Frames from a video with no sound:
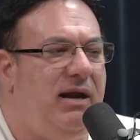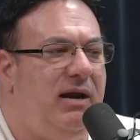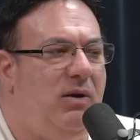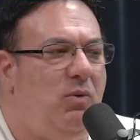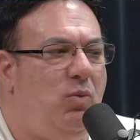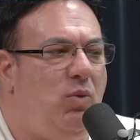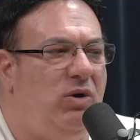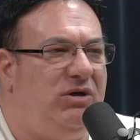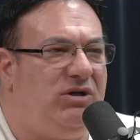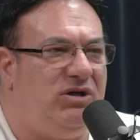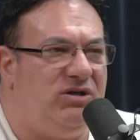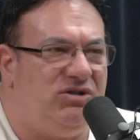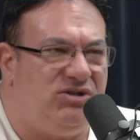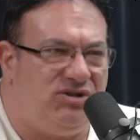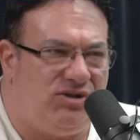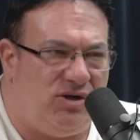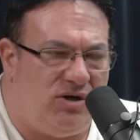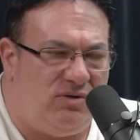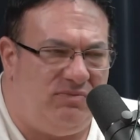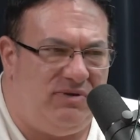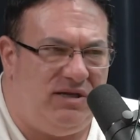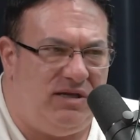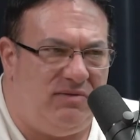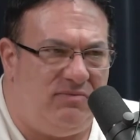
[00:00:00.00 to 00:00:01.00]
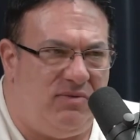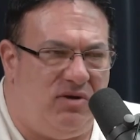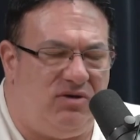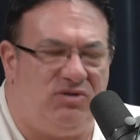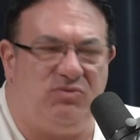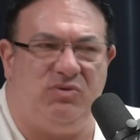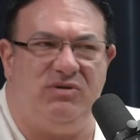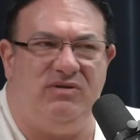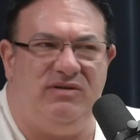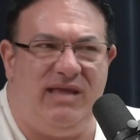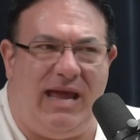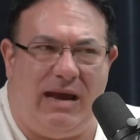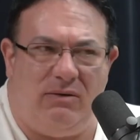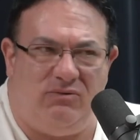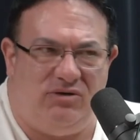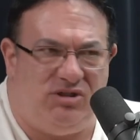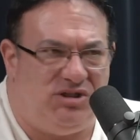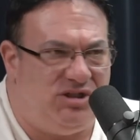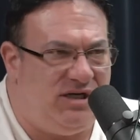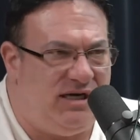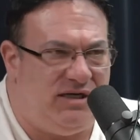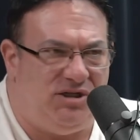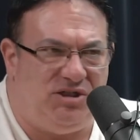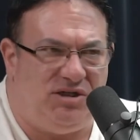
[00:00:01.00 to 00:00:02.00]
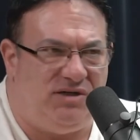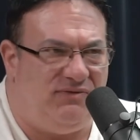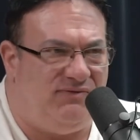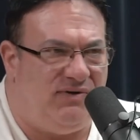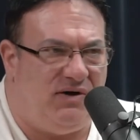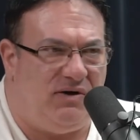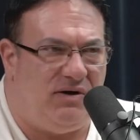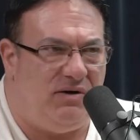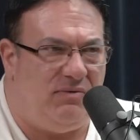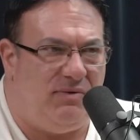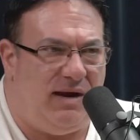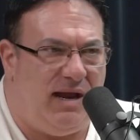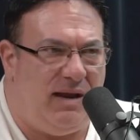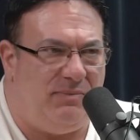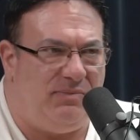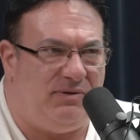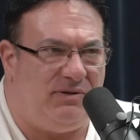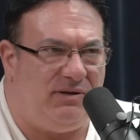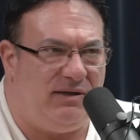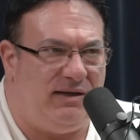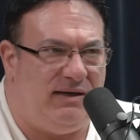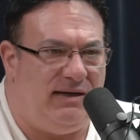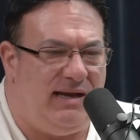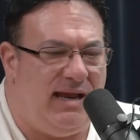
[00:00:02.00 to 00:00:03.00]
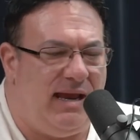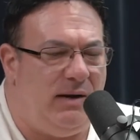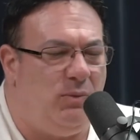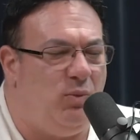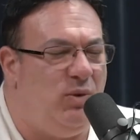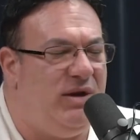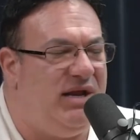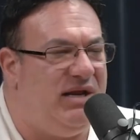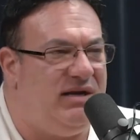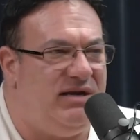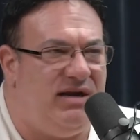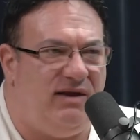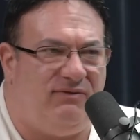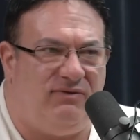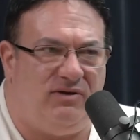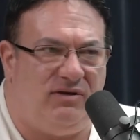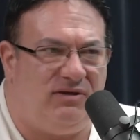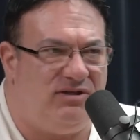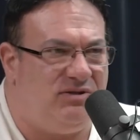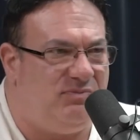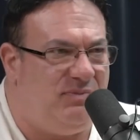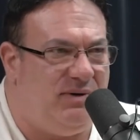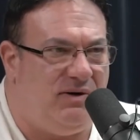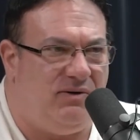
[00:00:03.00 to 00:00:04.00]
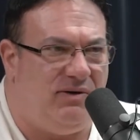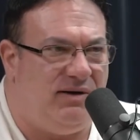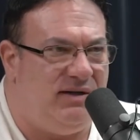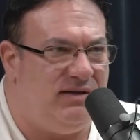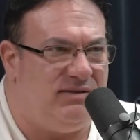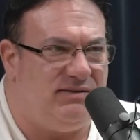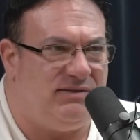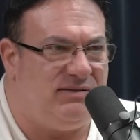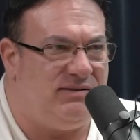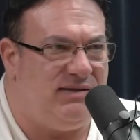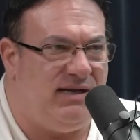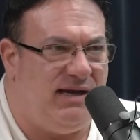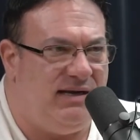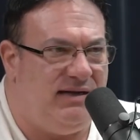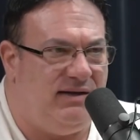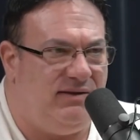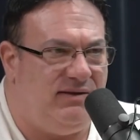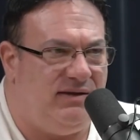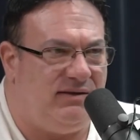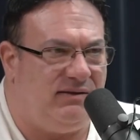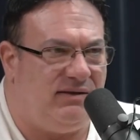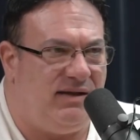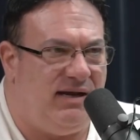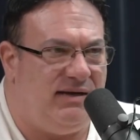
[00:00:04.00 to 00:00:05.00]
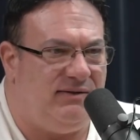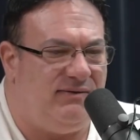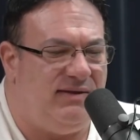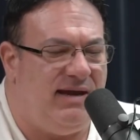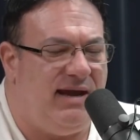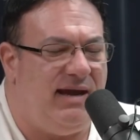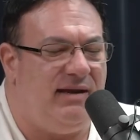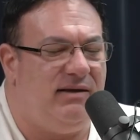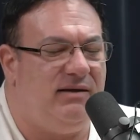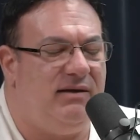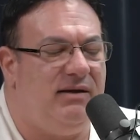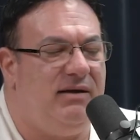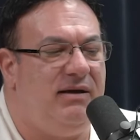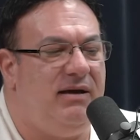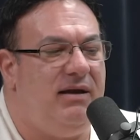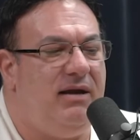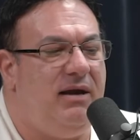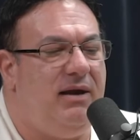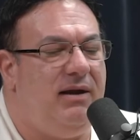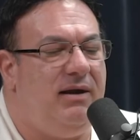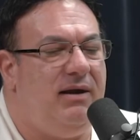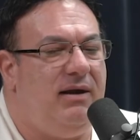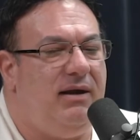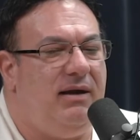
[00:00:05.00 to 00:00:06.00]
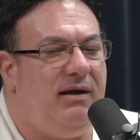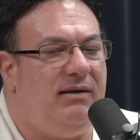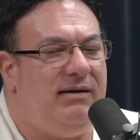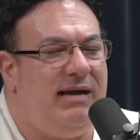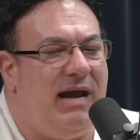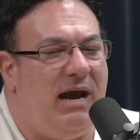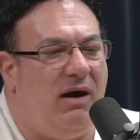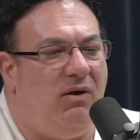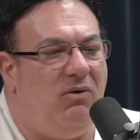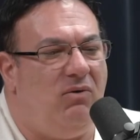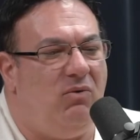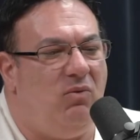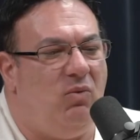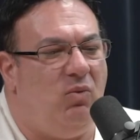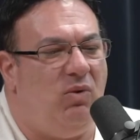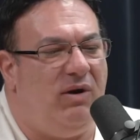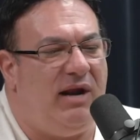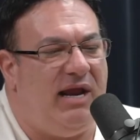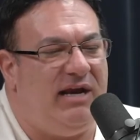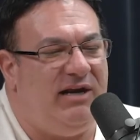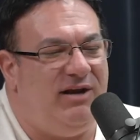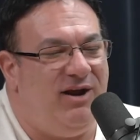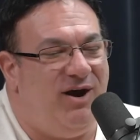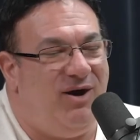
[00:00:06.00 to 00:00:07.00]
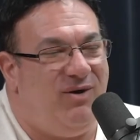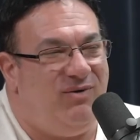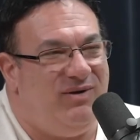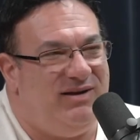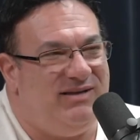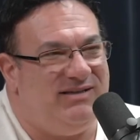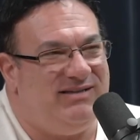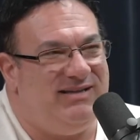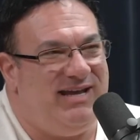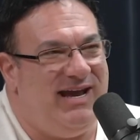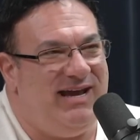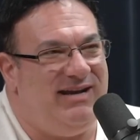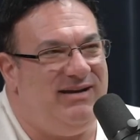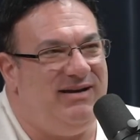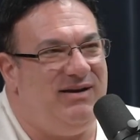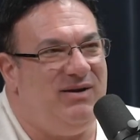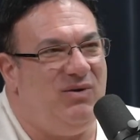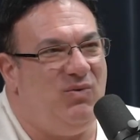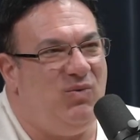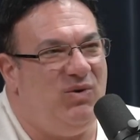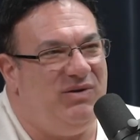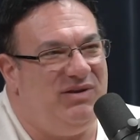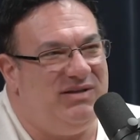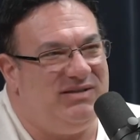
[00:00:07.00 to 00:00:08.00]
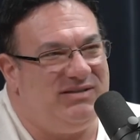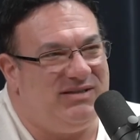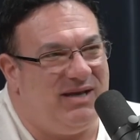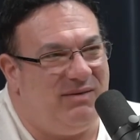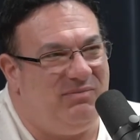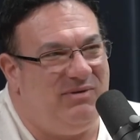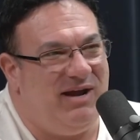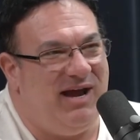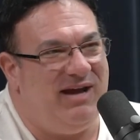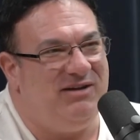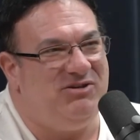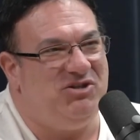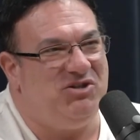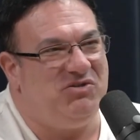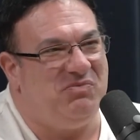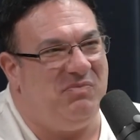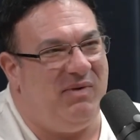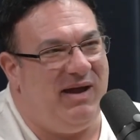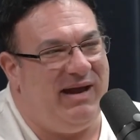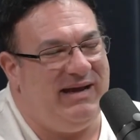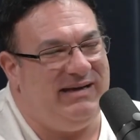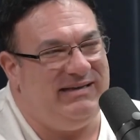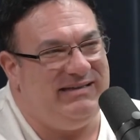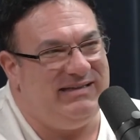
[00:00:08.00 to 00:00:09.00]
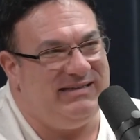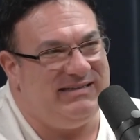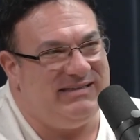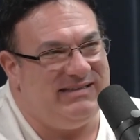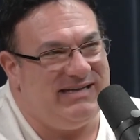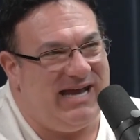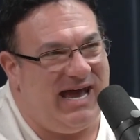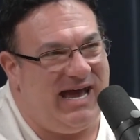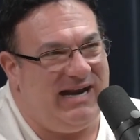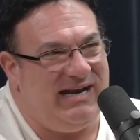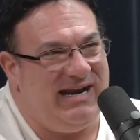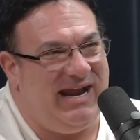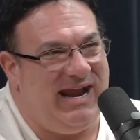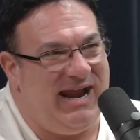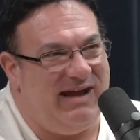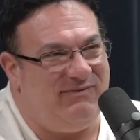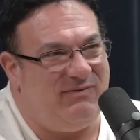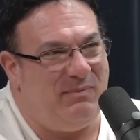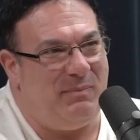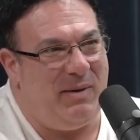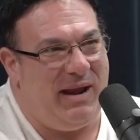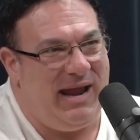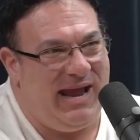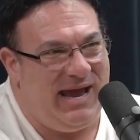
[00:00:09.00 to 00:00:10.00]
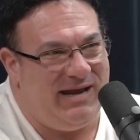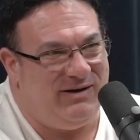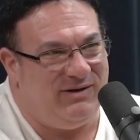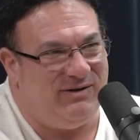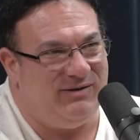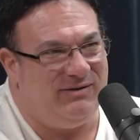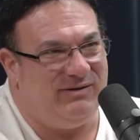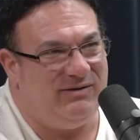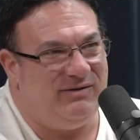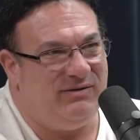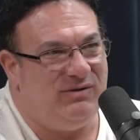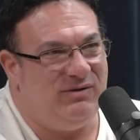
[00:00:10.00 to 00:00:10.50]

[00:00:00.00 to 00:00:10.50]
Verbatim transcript: What concerned me the most was that was changing very rapidly, and we had never experienced anything like that. Now, what I know is that when the subconscious mind does not have a pattern